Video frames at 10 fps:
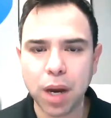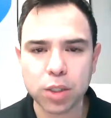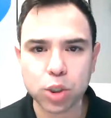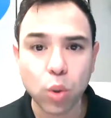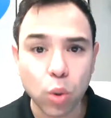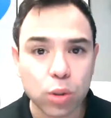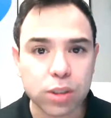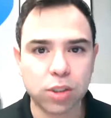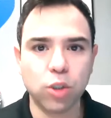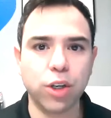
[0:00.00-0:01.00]
tools
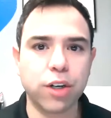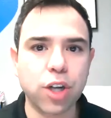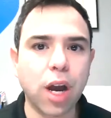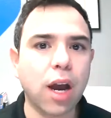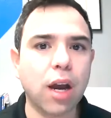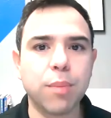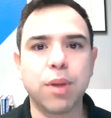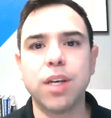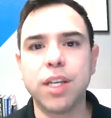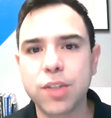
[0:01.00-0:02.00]
to do your job. You
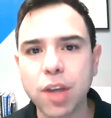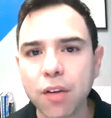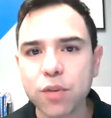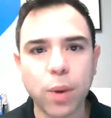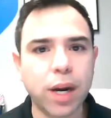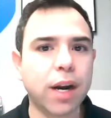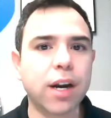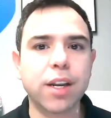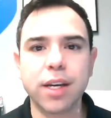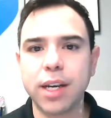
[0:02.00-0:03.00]
need software.
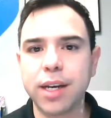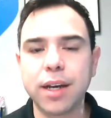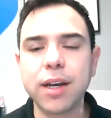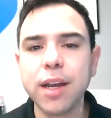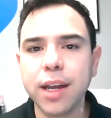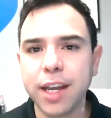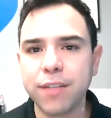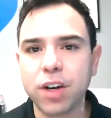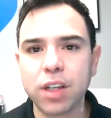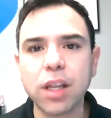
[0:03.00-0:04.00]
You need if
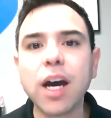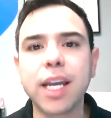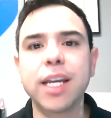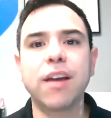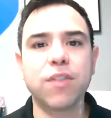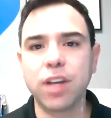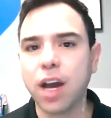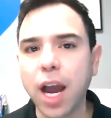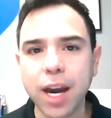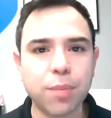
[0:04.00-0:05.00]
you're lucky enough to
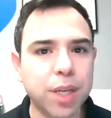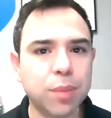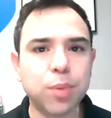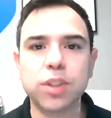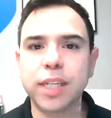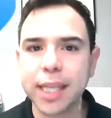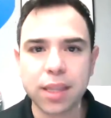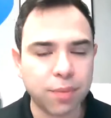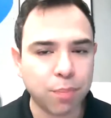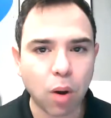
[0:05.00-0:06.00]
hire people to get
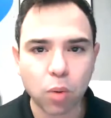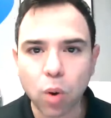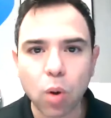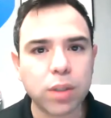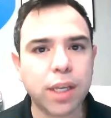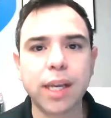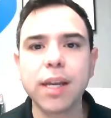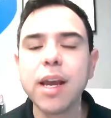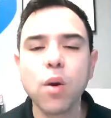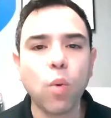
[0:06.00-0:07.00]
the ball rolling,
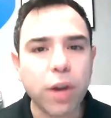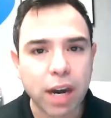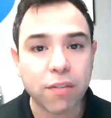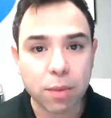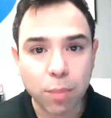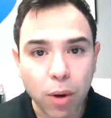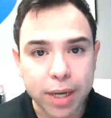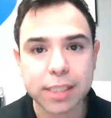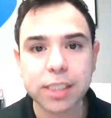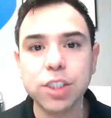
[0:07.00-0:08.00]
whatever. The point
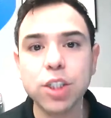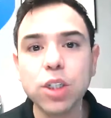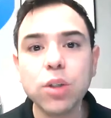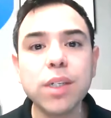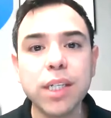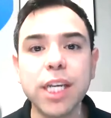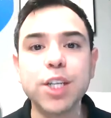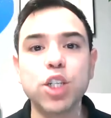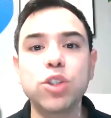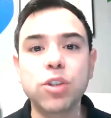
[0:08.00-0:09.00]
is you need
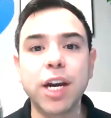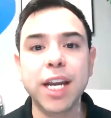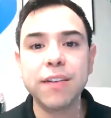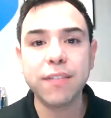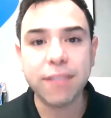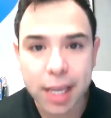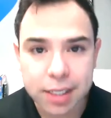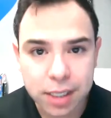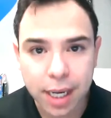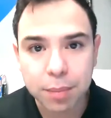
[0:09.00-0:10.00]
to start
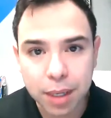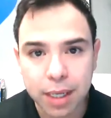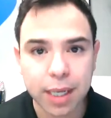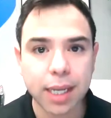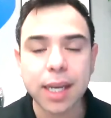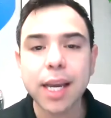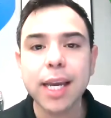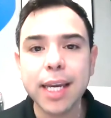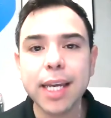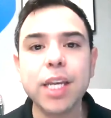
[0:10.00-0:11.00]
investing money
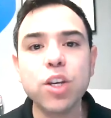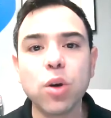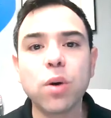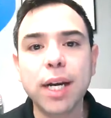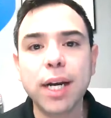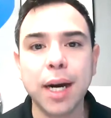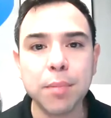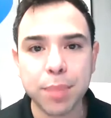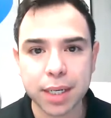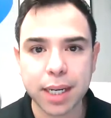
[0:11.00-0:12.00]
in your
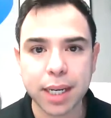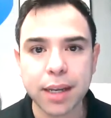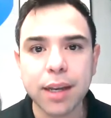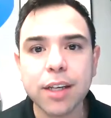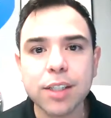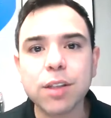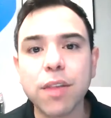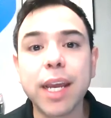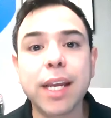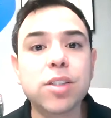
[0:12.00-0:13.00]
company so that
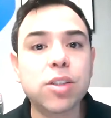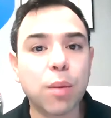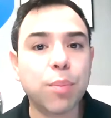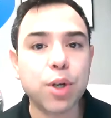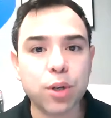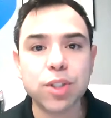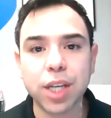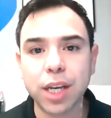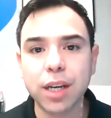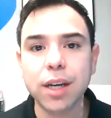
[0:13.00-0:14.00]
it can start
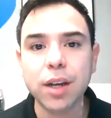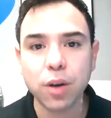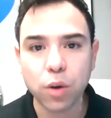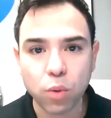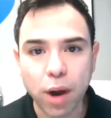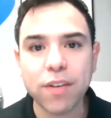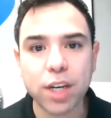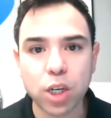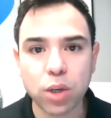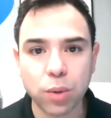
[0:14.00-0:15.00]
producing
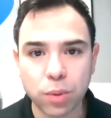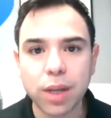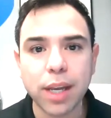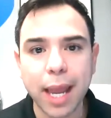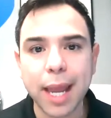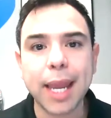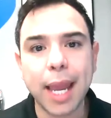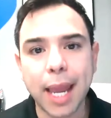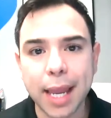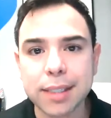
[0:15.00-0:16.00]
revenue, AKA